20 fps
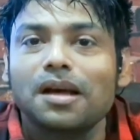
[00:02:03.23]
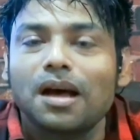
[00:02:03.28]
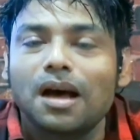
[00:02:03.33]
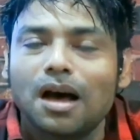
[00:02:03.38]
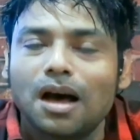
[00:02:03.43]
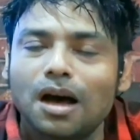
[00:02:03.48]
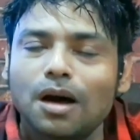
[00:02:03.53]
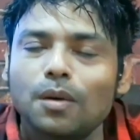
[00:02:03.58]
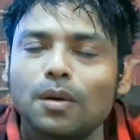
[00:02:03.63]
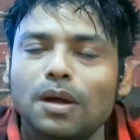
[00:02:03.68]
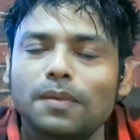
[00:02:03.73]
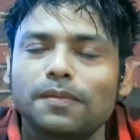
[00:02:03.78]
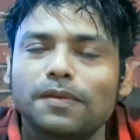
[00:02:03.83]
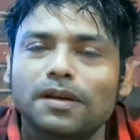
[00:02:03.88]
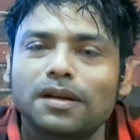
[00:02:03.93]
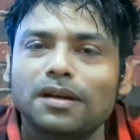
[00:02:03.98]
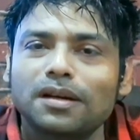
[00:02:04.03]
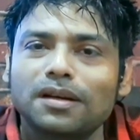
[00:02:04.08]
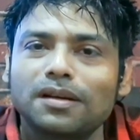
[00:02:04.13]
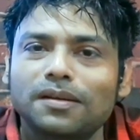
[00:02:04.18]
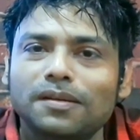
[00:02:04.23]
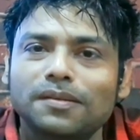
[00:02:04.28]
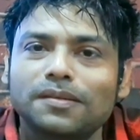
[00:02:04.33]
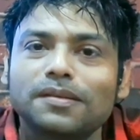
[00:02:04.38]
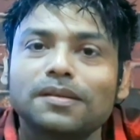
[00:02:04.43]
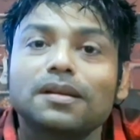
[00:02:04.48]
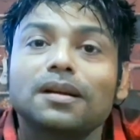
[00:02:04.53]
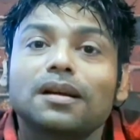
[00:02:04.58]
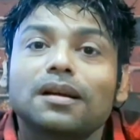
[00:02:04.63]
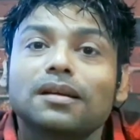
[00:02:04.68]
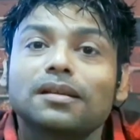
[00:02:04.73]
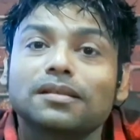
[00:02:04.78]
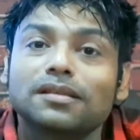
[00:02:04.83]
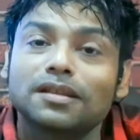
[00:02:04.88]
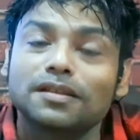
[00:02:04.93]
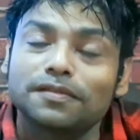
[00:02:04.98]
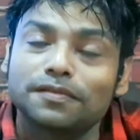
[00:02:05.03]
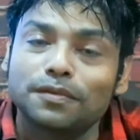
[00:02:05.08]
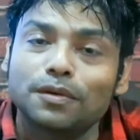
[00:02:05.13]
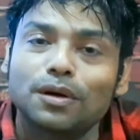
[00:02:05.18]
However,
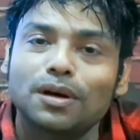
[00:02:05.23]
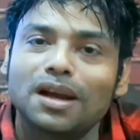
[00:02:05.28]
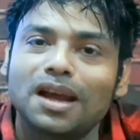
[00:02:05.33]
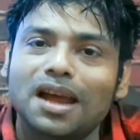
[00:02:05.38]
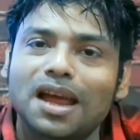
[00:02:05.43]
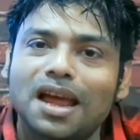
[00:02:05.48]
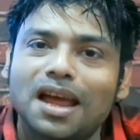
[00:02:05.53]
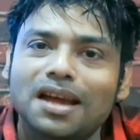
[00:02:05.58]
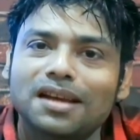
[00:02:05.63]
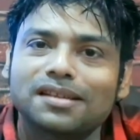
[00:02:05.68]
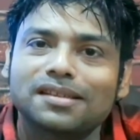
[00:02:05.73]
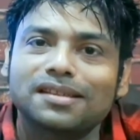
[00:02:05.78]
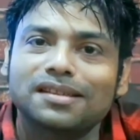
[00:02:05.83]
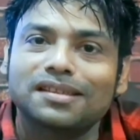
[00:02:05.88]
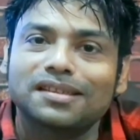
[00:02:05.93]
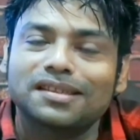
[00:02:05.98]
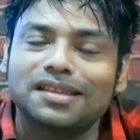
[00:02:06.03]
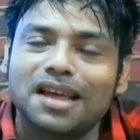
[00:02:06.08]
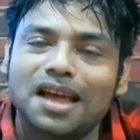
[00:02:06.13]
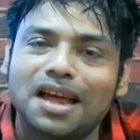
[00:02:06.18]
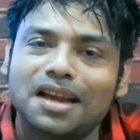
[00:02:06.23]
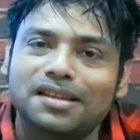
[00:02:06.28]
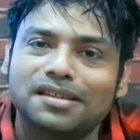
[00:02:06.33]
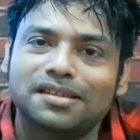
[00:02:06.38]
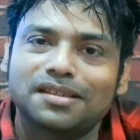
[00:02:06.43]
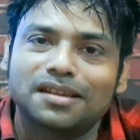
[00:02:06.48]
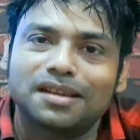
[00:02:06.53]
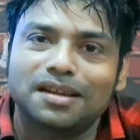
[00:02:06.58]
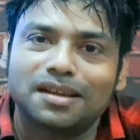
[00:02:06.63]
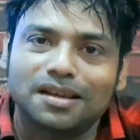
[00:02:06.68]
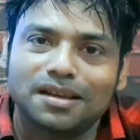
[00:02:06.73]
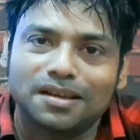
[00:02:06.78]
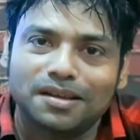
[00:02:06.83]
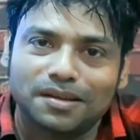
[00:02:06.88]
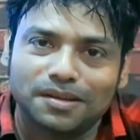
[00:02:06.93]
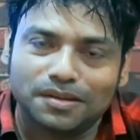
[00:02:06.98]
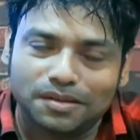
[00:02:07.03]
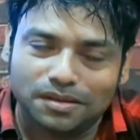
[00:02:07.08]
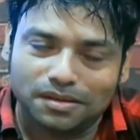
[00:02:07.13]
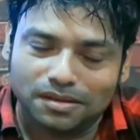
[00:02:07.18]
they forget that
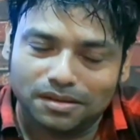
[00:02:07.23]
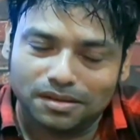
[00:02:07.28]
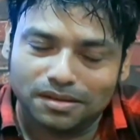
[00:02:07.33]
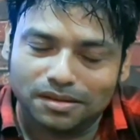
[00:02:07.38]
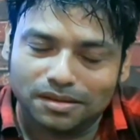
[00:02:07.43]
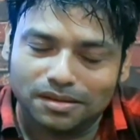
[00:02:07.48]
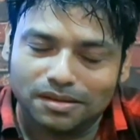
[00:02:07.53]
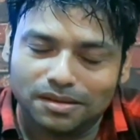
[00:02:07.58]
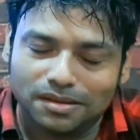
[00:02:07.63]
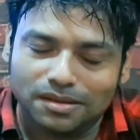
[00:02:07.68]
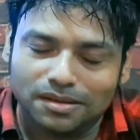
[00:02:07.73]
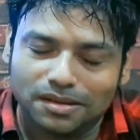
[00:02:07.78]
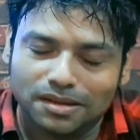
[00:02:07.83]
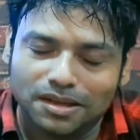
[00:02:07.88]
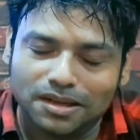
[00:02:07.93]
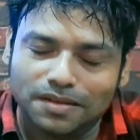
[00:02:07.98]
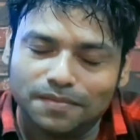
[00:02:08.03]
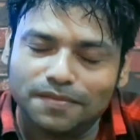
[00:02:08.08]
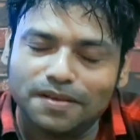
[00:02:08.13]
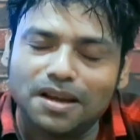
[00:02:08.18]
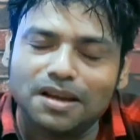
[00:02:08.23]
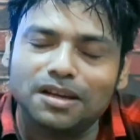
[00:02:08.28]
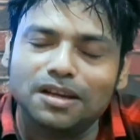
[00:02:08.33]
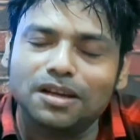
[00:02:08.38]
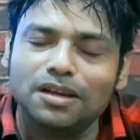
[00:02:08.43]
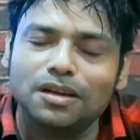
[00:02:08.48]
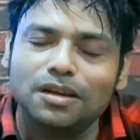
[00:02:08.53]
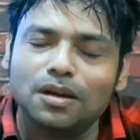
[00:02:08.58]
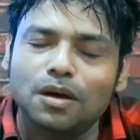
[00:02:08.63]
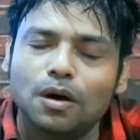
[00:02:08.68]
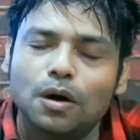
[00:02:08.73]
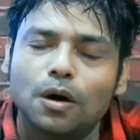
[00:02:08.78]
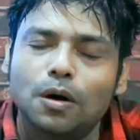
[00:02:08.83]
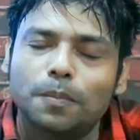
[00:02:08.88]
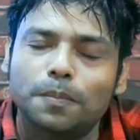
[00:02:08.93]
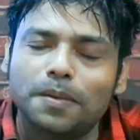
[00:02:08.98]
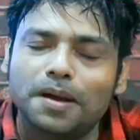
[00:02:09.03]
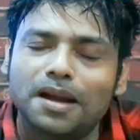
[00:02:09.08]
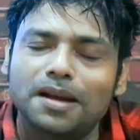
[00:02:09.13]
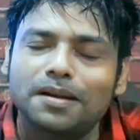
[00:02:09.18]
even in
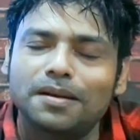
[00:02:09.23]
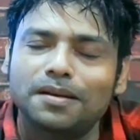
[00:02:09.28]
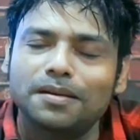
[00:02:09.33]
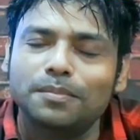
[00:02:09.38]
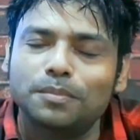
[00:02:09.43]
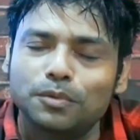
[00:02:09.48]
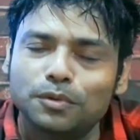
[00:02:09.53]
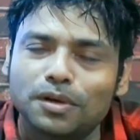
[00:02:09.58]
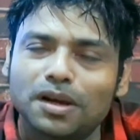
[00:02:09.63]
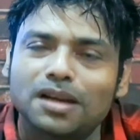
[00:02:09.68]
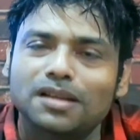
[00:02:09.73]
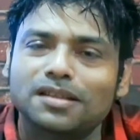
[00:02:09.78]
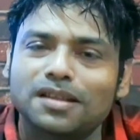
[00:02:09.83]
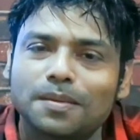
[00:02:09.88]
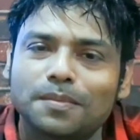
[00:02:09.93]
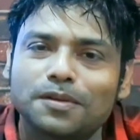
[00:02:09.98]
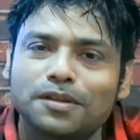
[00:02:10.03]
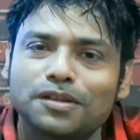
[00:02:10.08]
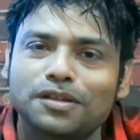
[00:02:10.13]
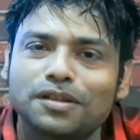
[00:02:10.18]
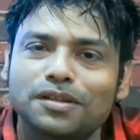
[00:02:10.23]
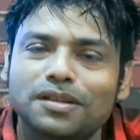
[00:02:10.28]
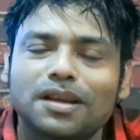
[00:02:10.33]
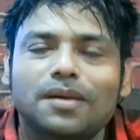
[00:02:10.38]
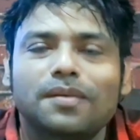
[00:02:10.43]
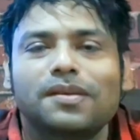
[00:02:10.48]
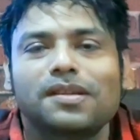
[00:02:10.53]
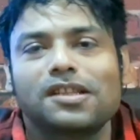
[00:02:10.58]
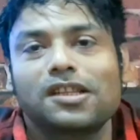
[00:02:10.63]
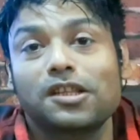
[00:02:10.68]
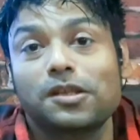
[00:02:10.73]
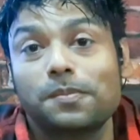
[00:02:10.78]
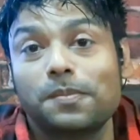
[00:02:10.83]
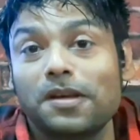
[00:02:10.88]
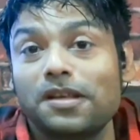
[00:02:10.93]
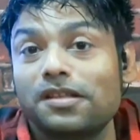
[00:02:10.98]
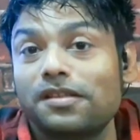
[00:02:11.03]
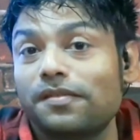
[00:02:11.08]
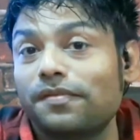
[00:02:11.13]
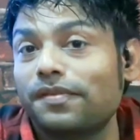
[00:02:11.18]
open book examination there is a
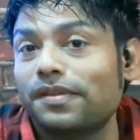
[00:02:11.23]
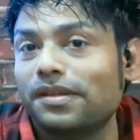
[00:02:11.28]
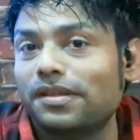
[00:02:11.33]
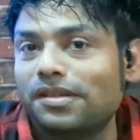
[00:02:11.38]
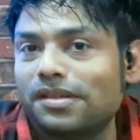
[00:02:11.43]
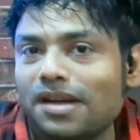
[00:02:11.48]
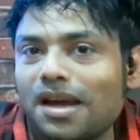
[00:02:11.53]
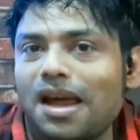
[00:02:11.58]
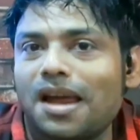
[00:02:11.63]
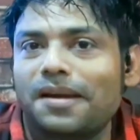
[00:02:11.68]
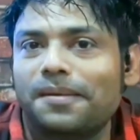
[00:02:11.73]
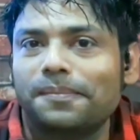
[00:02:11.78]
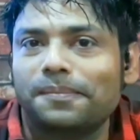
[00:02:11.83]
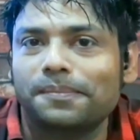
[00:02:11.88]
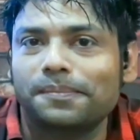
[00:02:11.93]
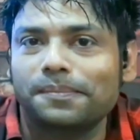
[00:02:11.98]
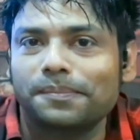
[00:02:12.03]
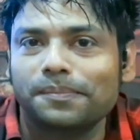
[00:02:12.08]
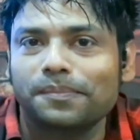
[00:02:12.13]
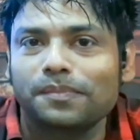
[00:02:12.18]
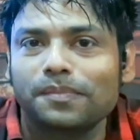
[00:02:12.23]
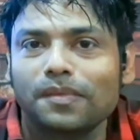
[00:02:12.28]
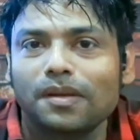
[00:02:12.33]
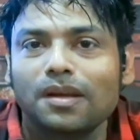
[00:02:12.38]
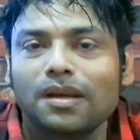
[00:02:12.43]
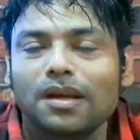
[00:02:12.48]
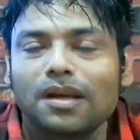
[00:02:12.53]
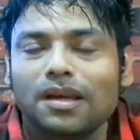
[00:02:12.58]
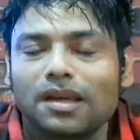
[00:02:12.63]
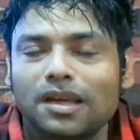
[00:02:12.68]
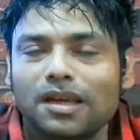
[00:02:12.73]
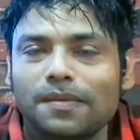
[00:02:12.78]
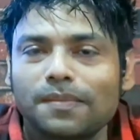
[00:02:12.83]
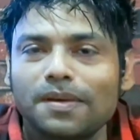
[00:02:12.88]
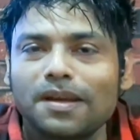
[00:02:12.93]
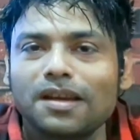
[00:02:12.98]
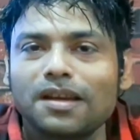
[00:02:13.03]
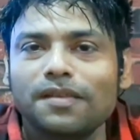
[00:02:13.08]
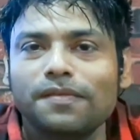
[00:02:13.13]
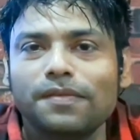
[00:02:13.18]
specific time.
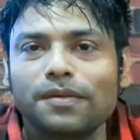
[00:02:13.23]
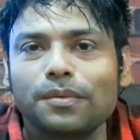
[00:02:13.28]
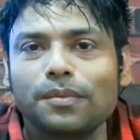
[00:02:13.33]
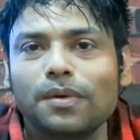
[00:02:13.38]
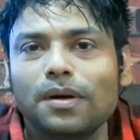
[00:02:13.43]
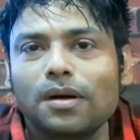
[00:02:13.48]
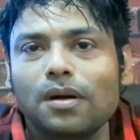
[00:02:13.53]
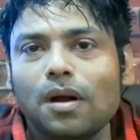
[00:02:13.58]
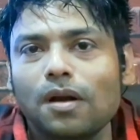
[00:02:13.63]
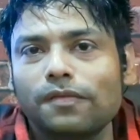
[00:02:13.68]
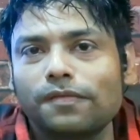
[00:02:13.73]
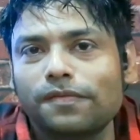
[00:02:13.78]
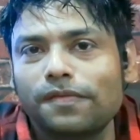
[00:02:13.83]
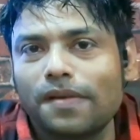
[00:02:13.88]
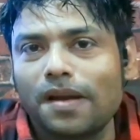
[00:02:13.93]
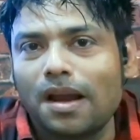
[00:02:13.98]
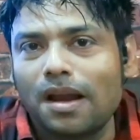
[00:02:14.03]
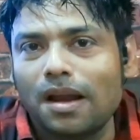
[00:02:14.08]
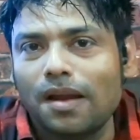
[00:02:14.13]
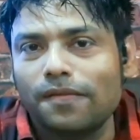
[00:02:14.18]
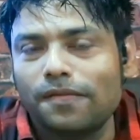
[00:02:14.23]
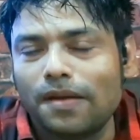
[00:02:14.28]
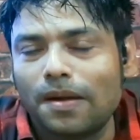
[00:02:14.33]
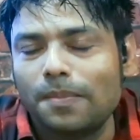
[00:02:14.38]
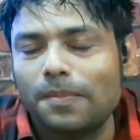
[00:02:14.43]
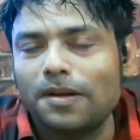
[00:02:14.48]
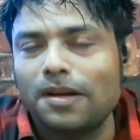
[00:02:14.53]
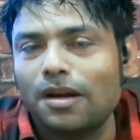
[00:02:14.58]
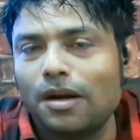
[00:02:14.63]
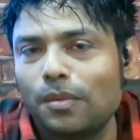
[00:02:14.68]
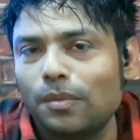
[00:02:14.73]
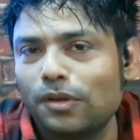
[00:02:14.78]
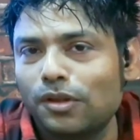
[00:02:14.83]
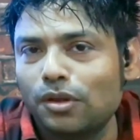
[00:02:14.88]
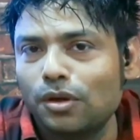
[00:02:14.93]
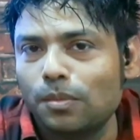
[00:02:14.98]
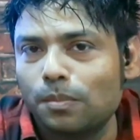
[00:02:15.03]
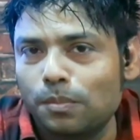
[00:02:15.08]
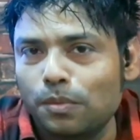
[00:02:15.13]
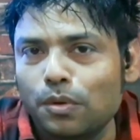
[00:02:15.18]
Even if you are not familiar with
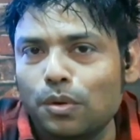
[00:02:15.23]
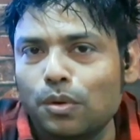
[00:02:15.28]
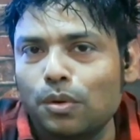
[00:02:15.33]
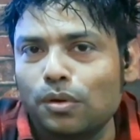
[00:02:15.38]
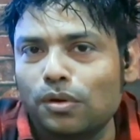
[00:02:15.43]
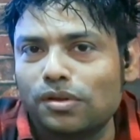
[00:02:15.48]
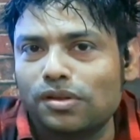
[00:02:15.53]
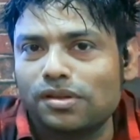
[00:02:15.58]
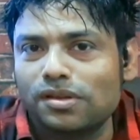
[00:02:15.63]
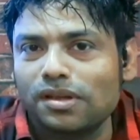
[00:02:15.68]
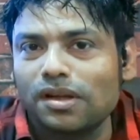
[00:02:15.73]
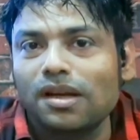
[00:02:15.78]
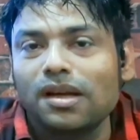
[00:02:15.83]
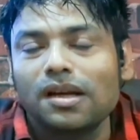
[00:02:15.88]
your books,